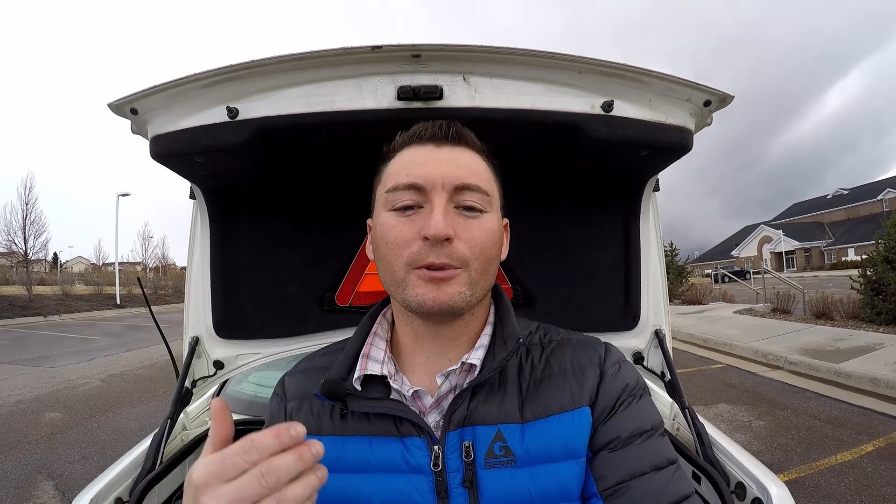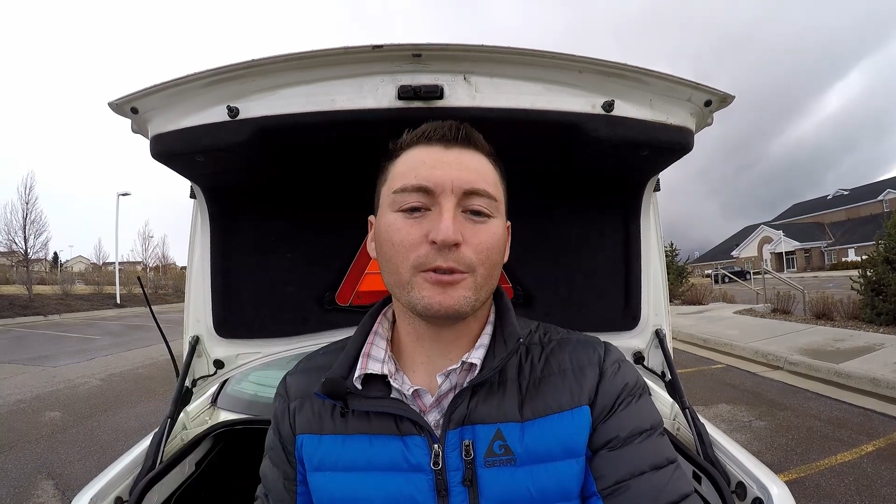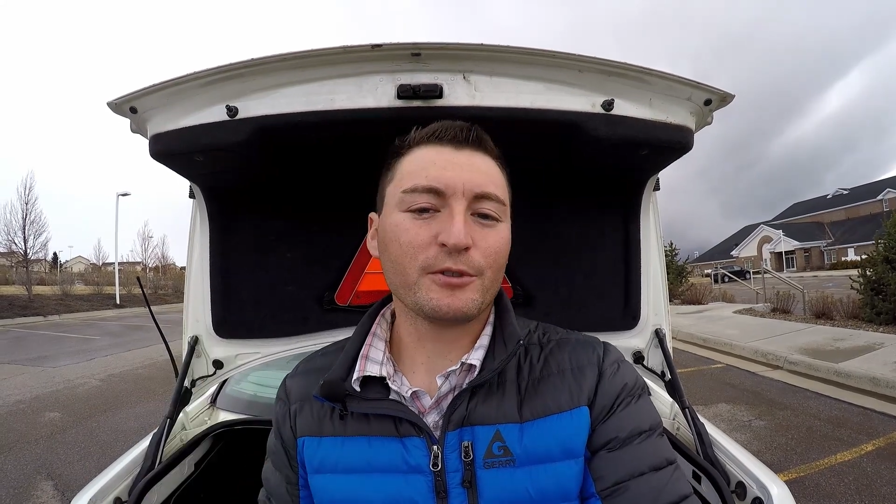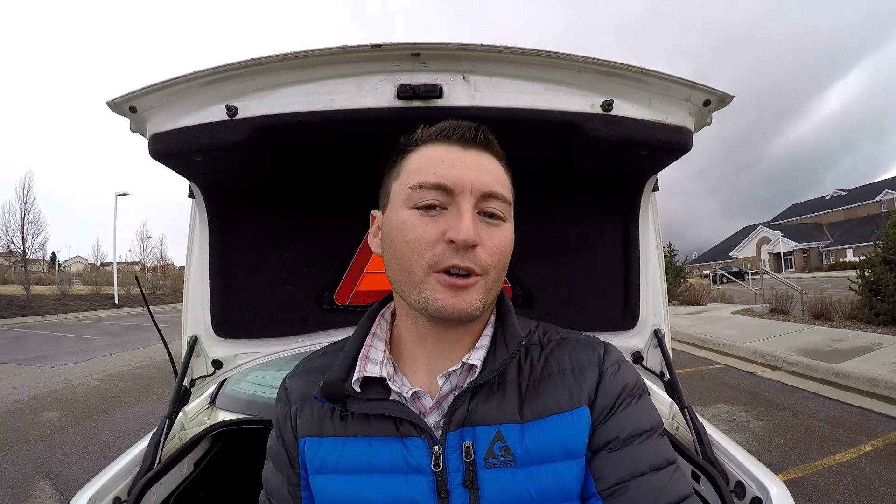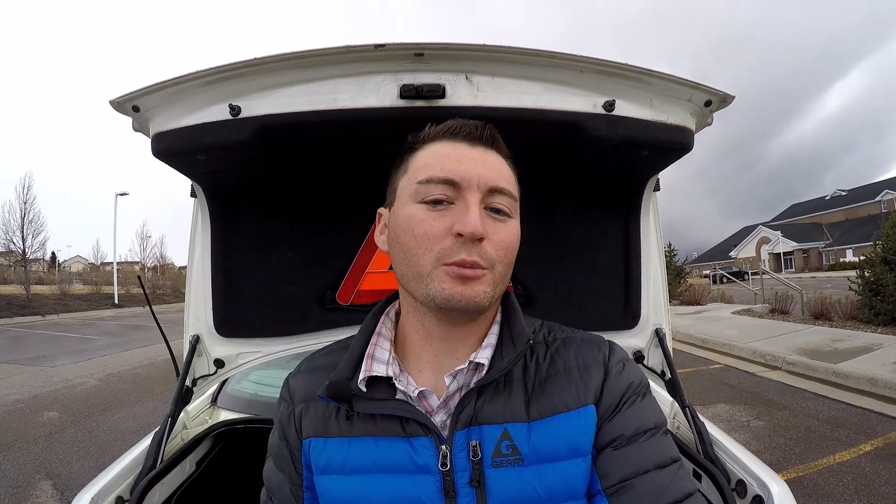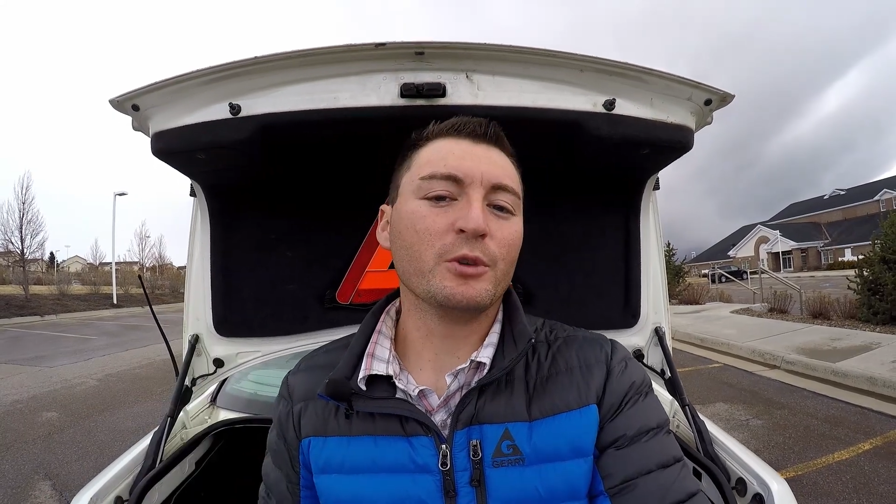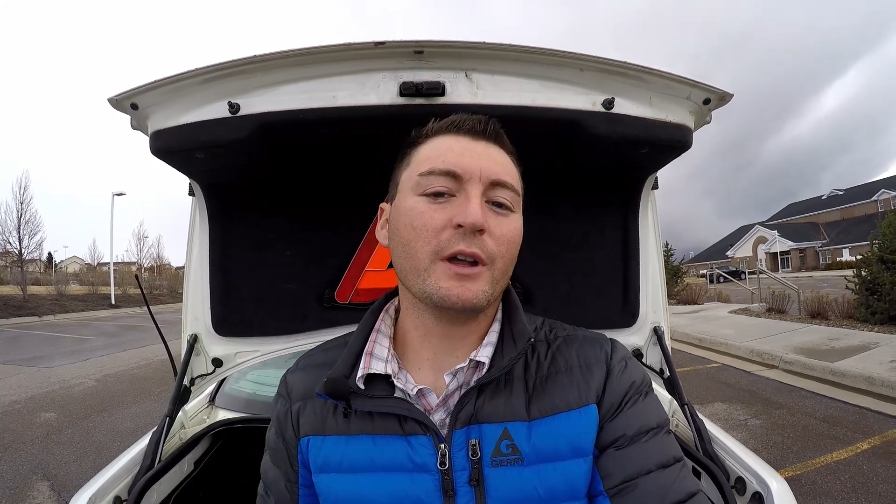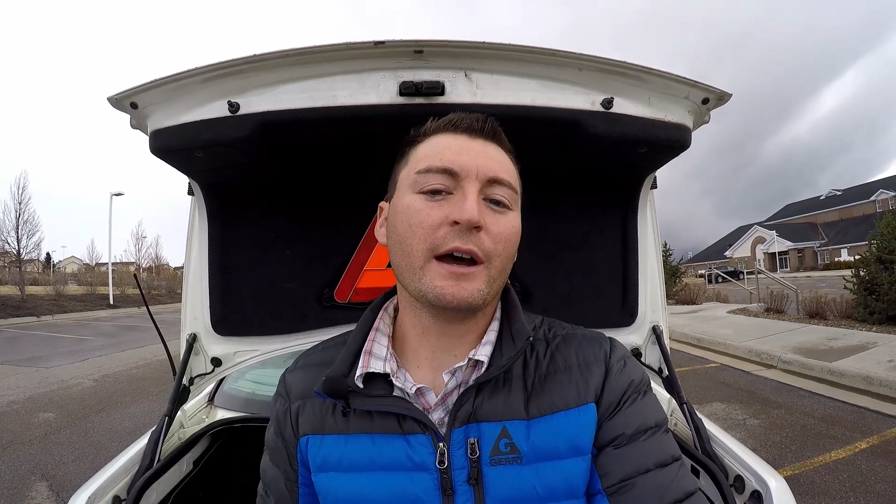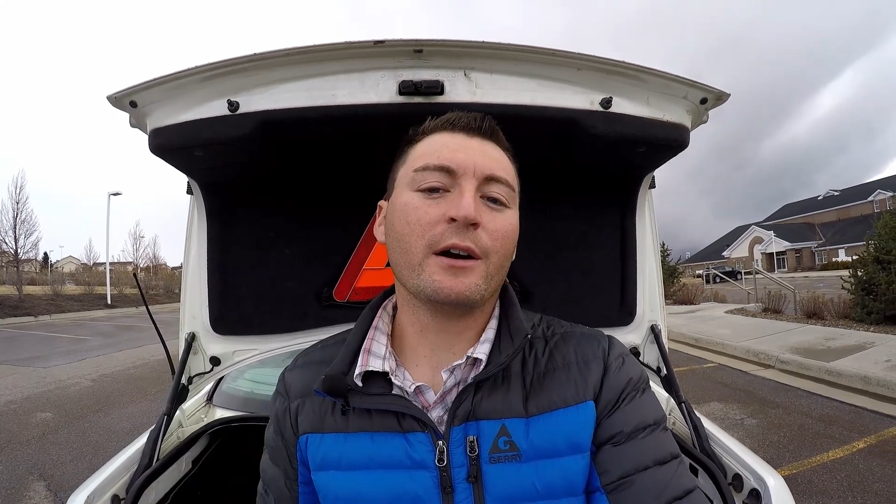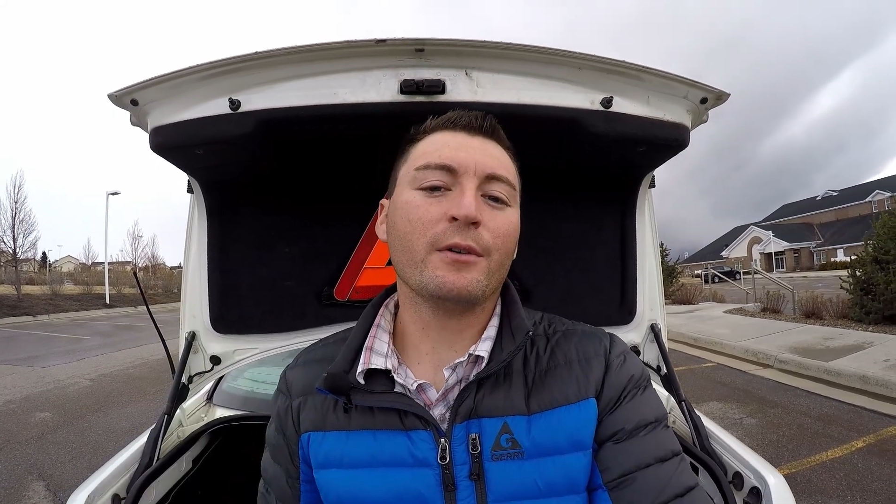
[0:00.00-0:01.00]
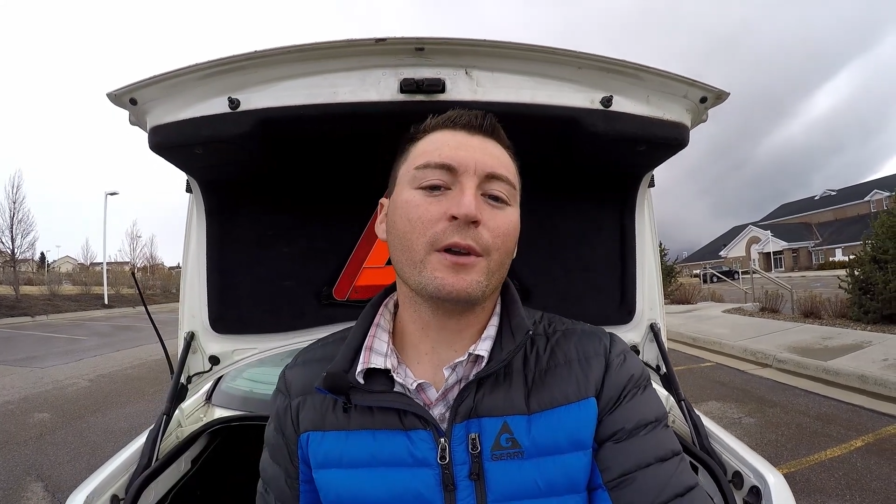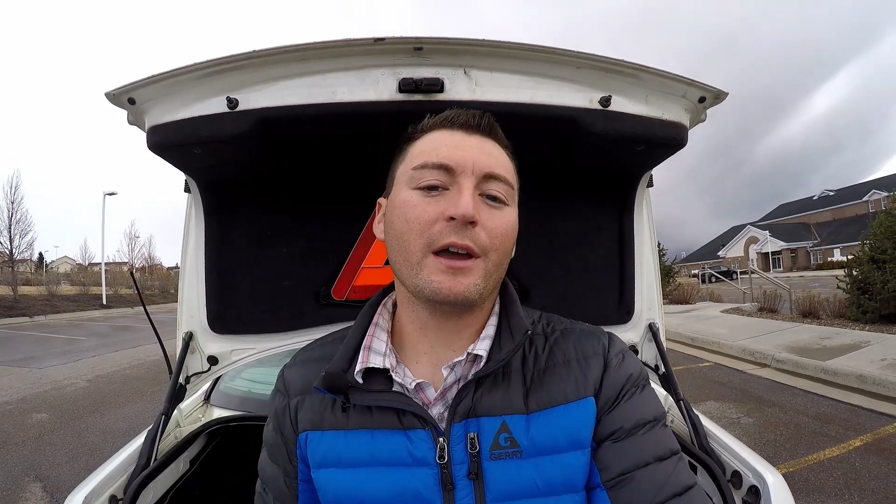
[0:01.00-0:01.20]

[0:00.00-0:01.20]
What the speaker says: or the treble down,